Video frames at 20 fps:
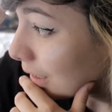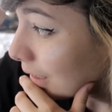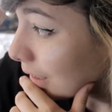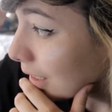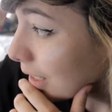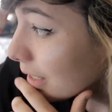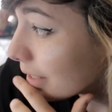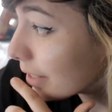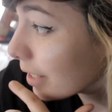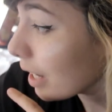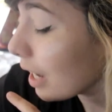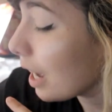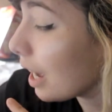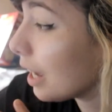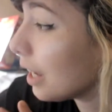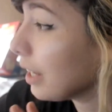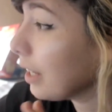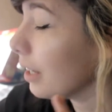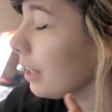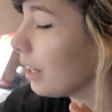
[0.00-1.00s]
because
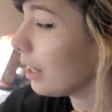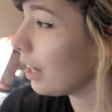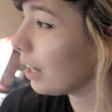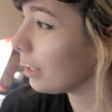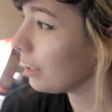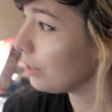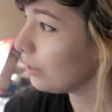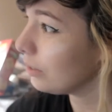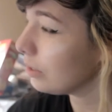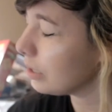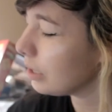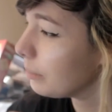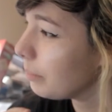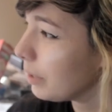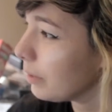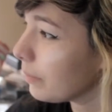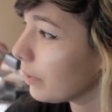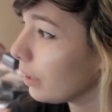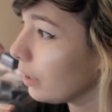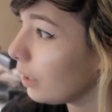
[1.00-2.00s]
I used to
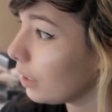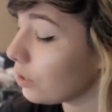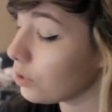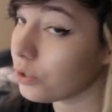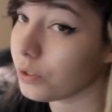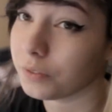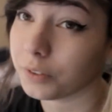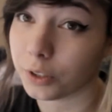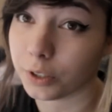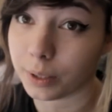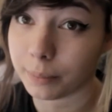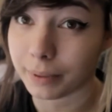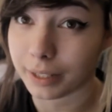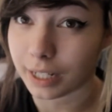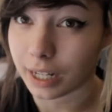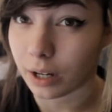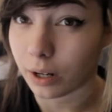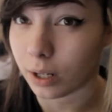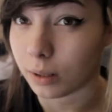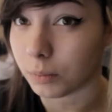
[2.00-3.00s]
be very introverted,
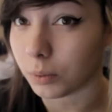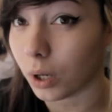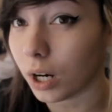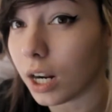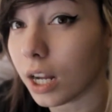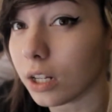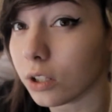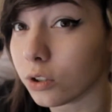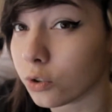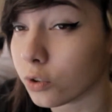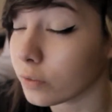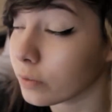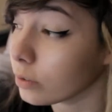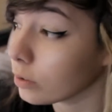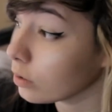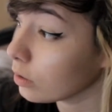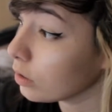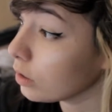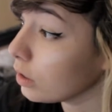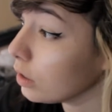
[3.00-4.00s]
but now I'm more
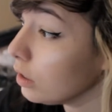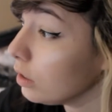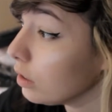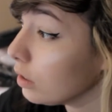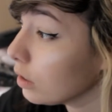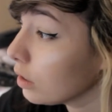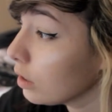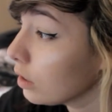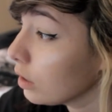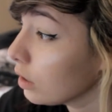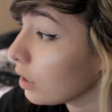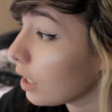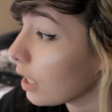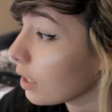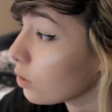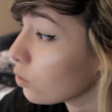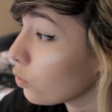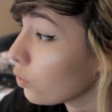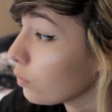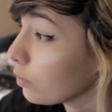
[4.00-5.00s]
extroverted.
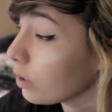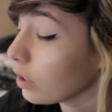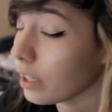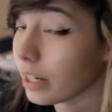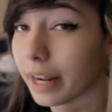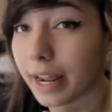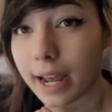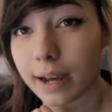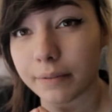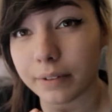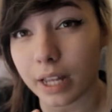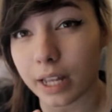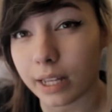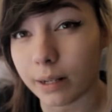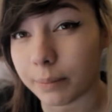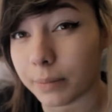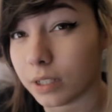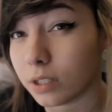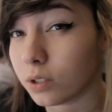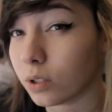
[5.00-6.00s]
I have that
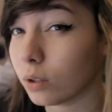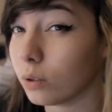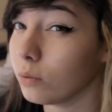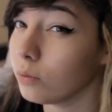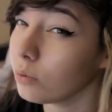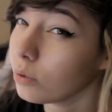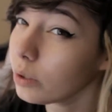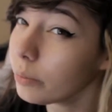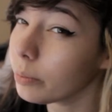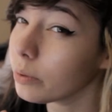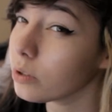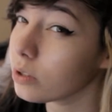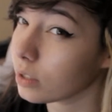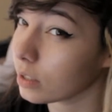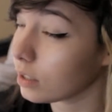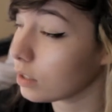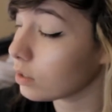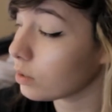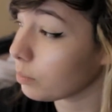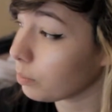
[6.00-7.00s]
in me, so
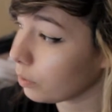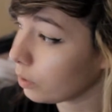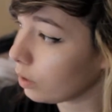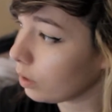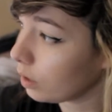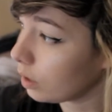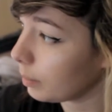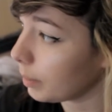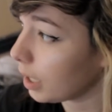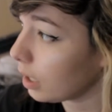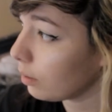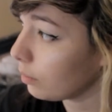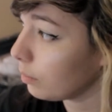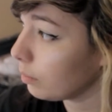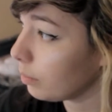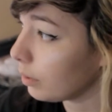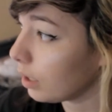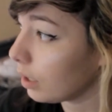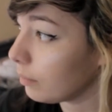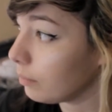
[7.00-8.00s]
40% is a pretty good amount,
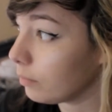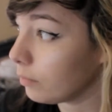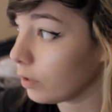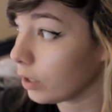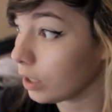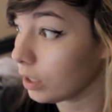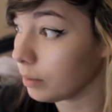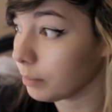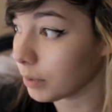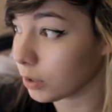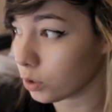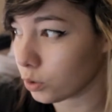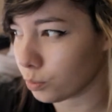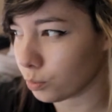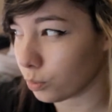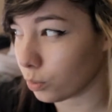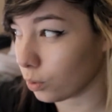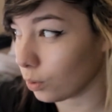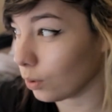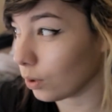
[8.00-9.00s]
but I'm very much
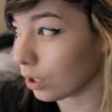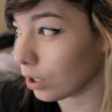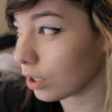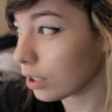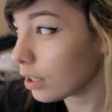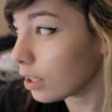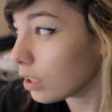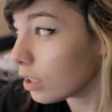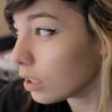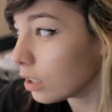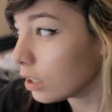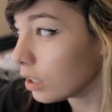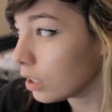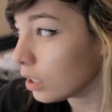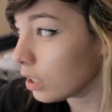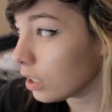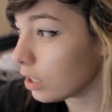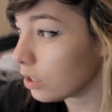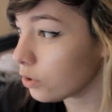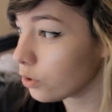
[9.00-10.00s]
more
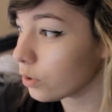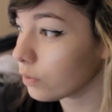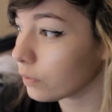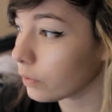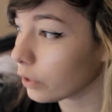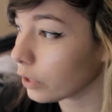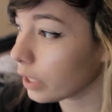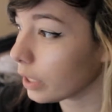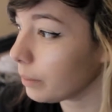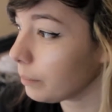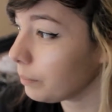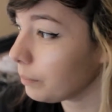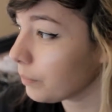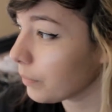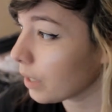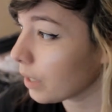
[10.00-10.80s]
introverted.